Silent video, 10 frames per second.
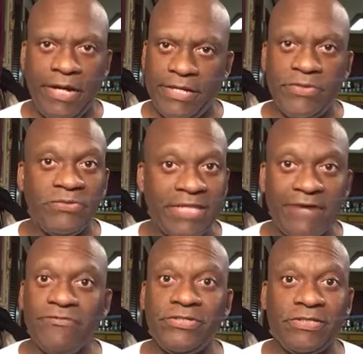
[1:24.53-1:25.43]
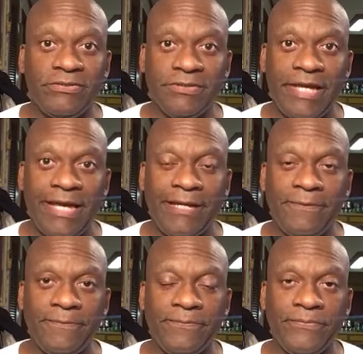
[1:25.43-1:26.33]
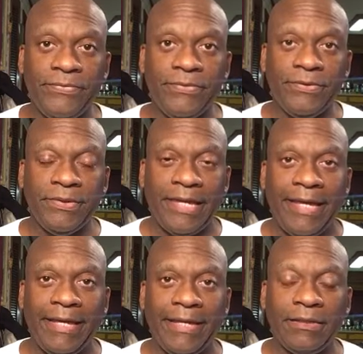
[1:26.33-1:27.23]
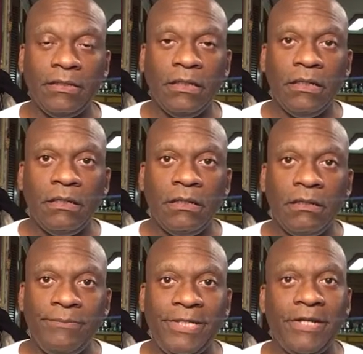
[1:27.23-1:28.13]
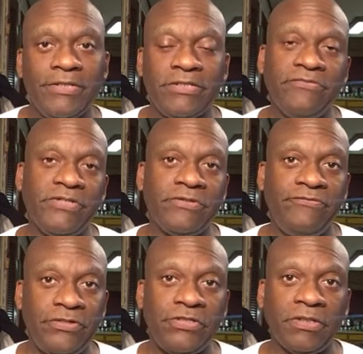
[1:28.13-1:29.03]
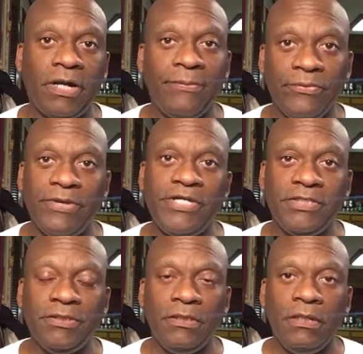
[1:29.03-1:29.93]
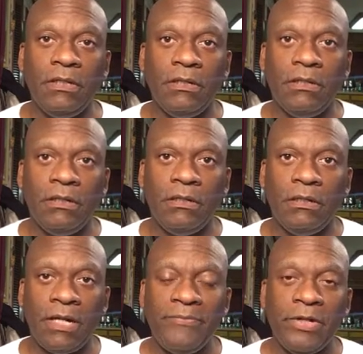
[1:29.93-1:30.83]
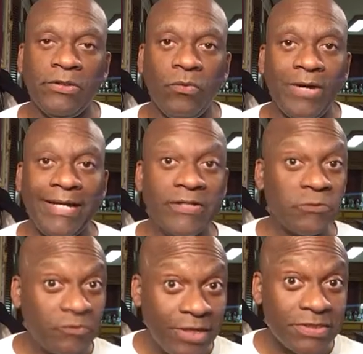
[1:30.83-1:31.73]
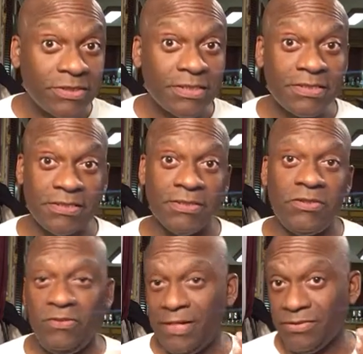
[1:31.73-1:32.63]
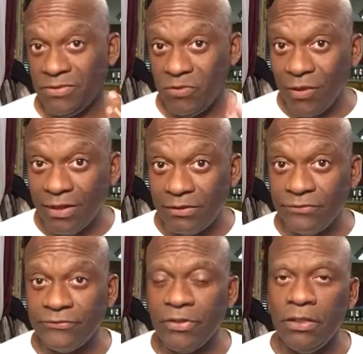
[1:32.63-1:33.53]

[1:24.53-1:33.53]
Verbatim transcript: I use every single day, and because of its efficient operation, I've been on the White House press list since 2012.